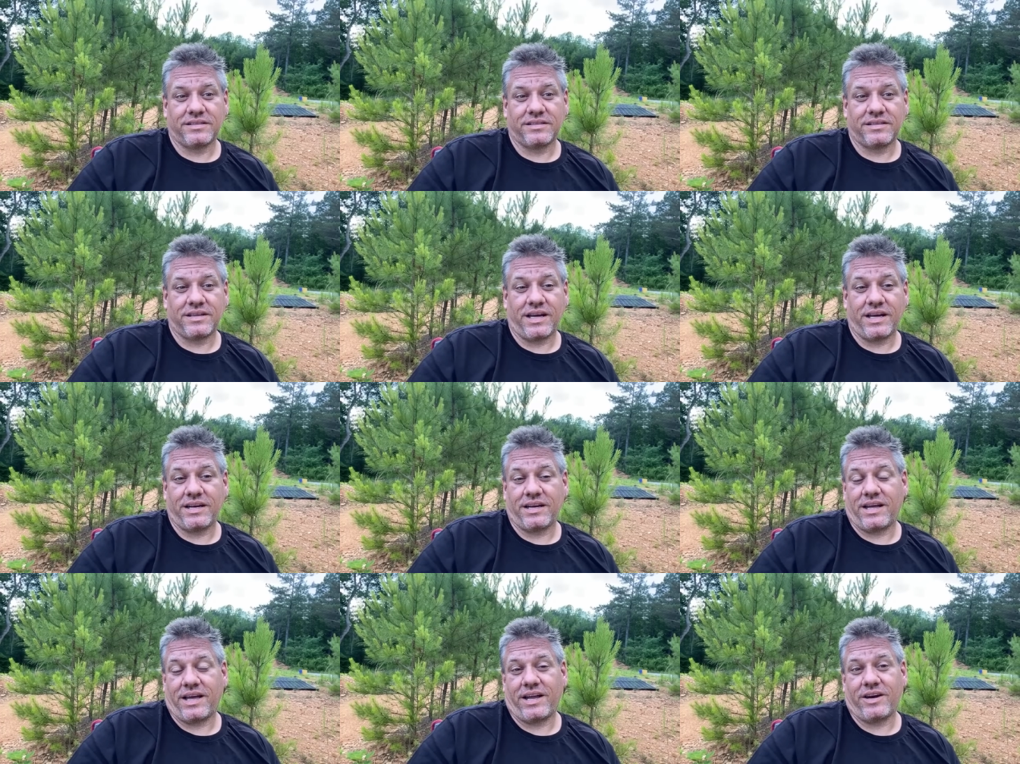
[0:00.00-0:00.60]

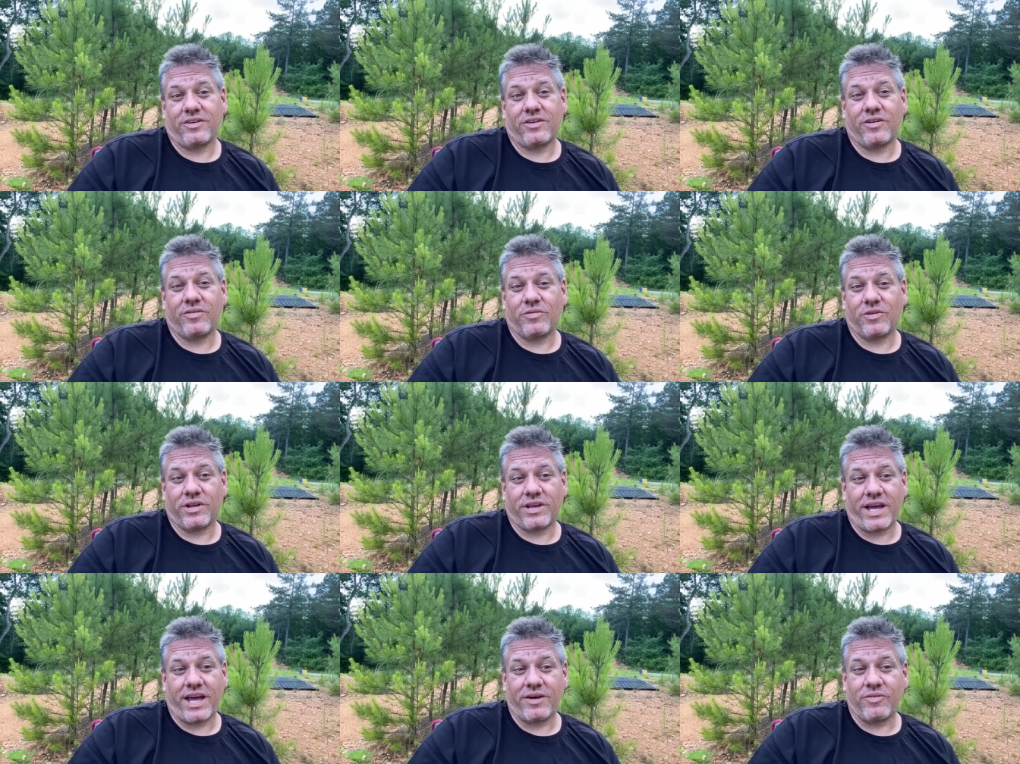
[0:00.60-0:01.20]
I don't know,
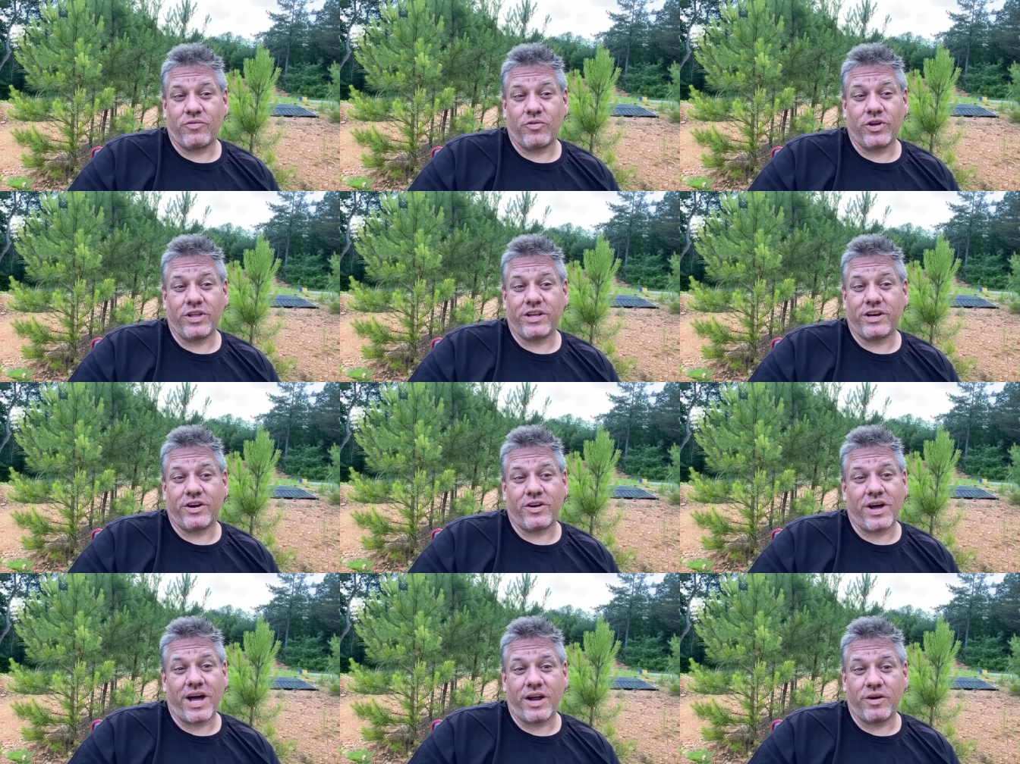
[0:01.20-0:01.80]
really. I really
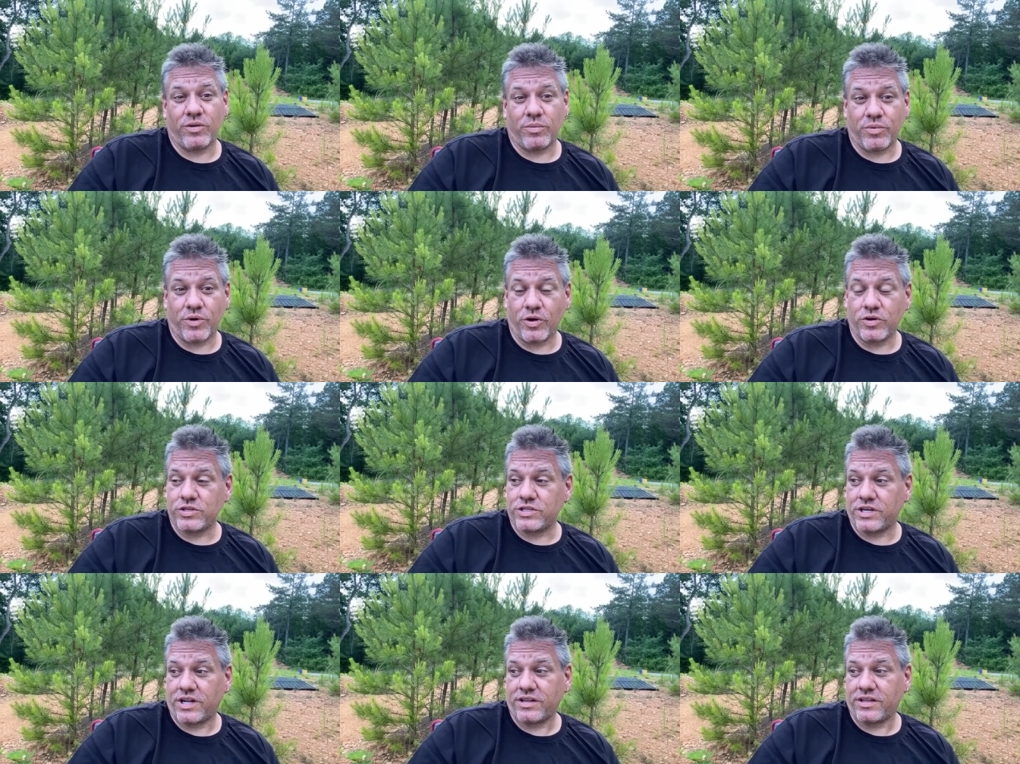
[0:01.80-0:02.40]
don't know how to
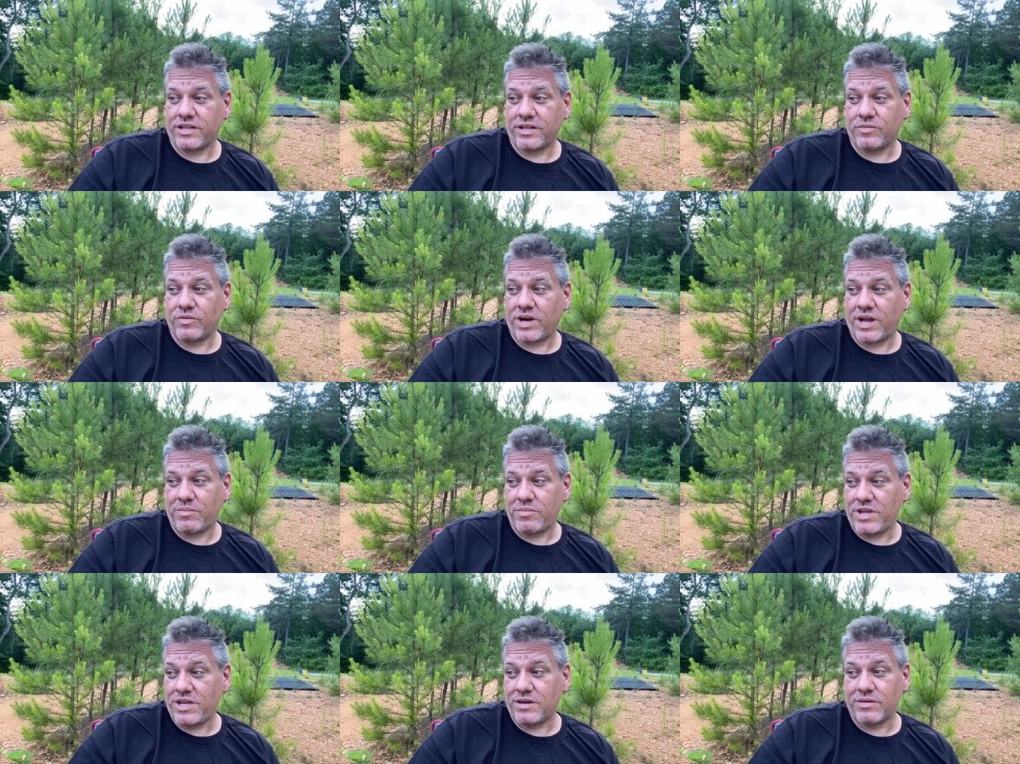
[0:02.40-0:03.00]
approach it other than when I
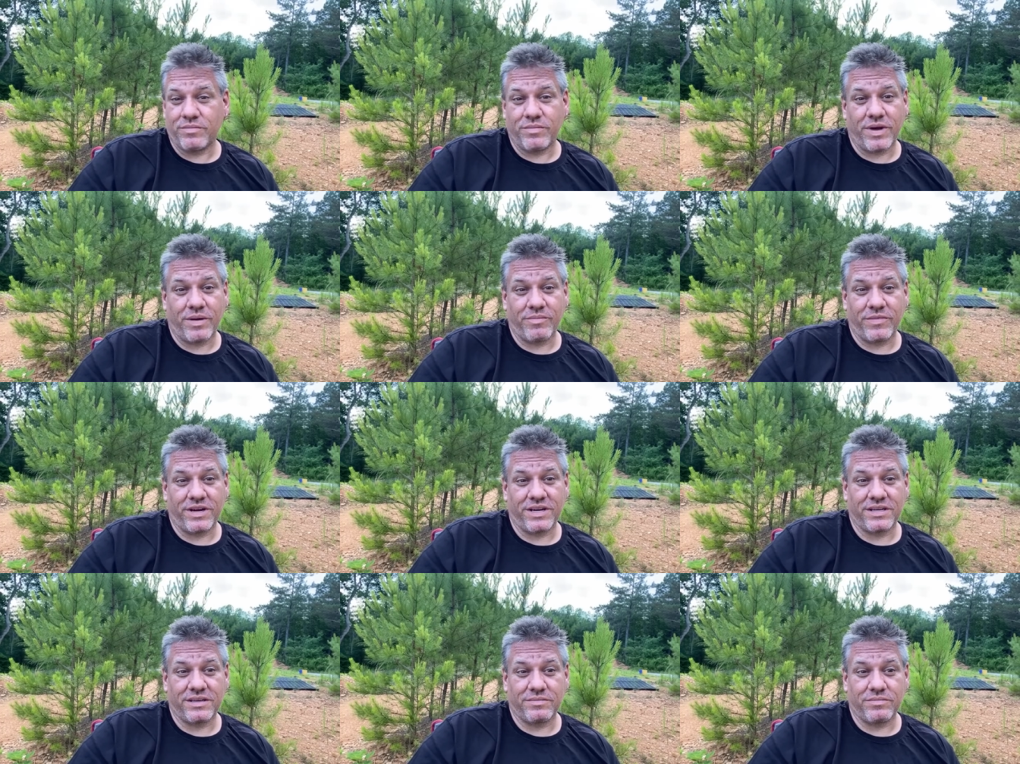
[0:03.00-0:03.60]
meet them, I'm
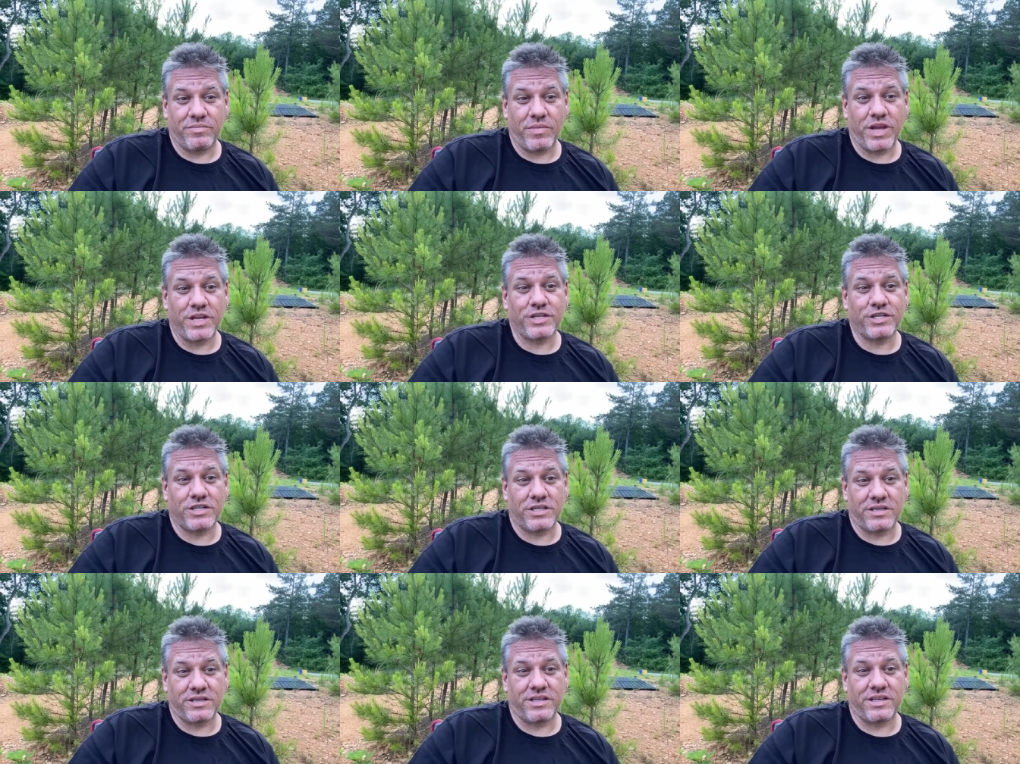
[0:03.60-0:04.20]
going to
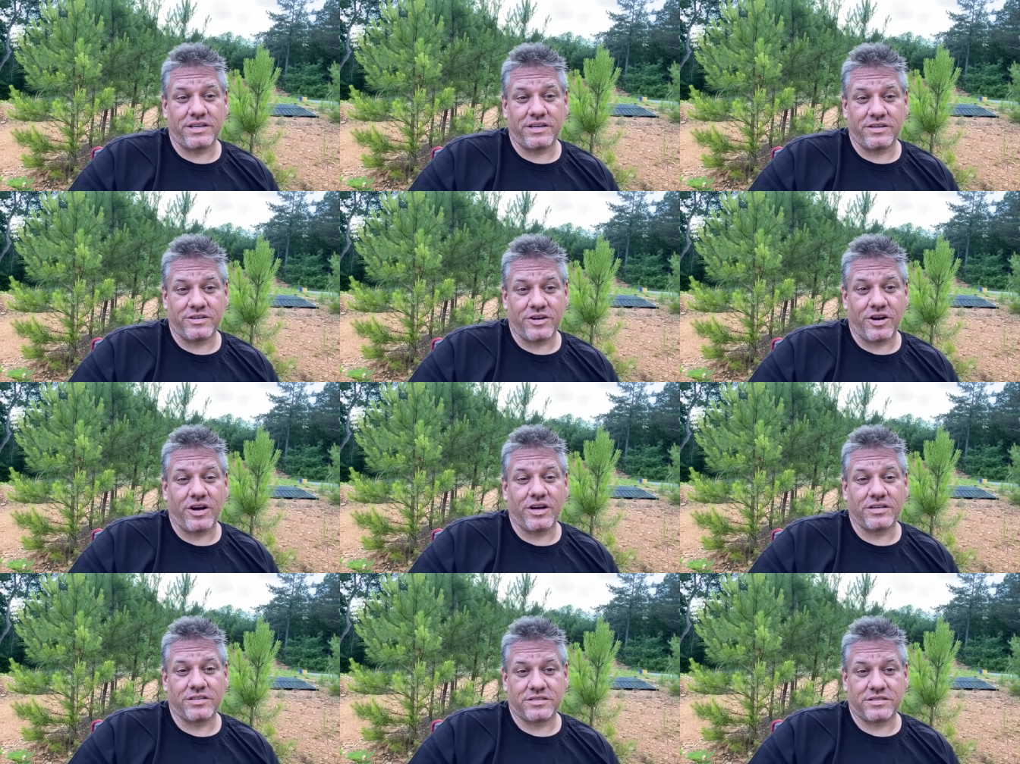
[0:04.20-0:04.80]
mention that your
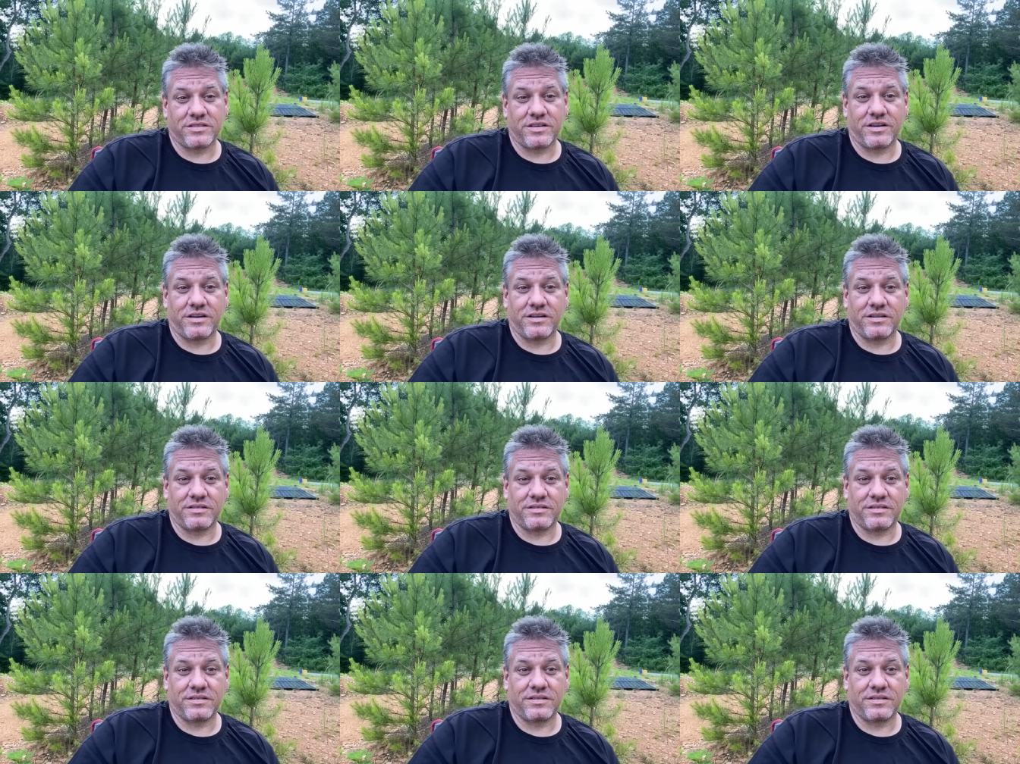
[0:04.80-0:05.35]
dogs are...